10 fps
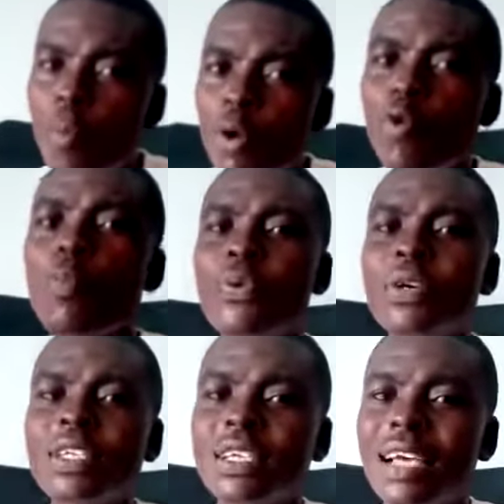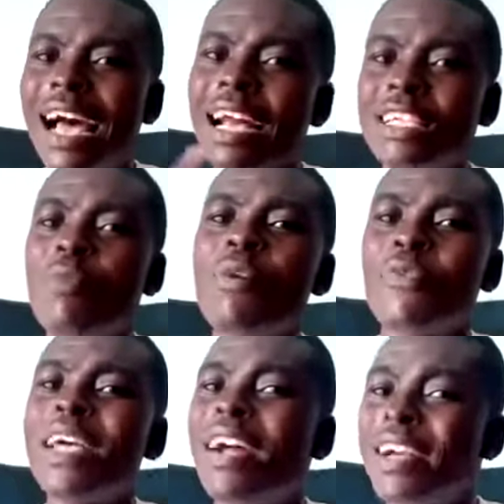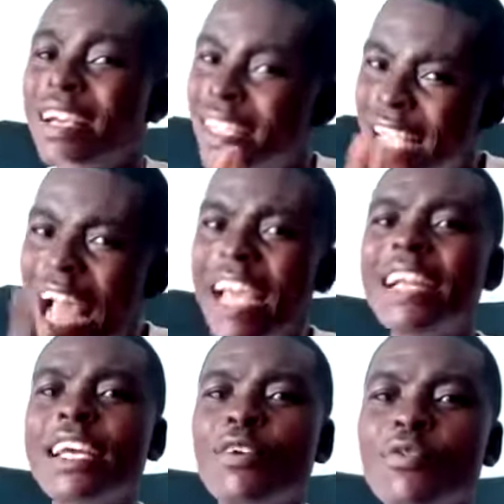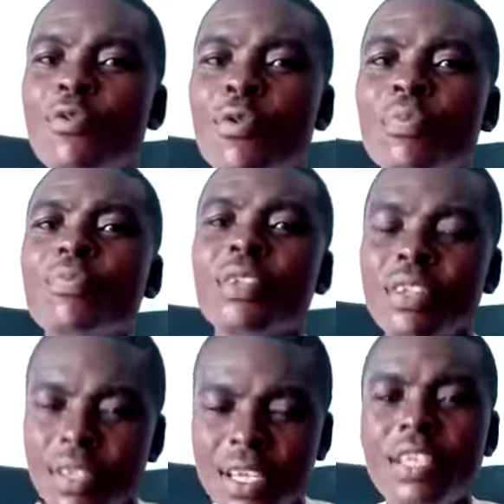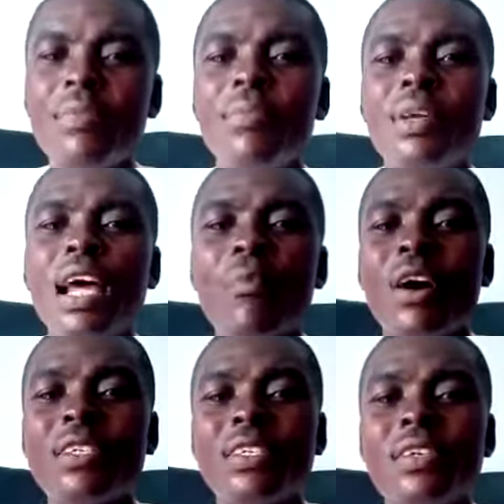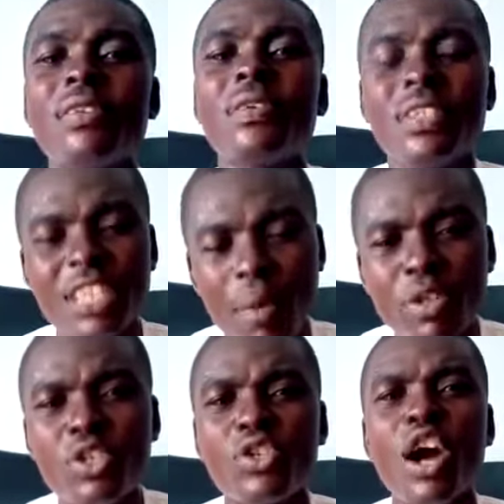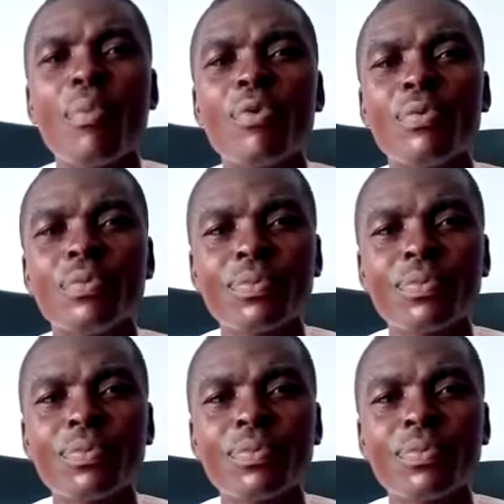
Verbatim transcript: overco prison, and I saw the fire at Cassia in your drew. A damn one say, now, Miss Shram.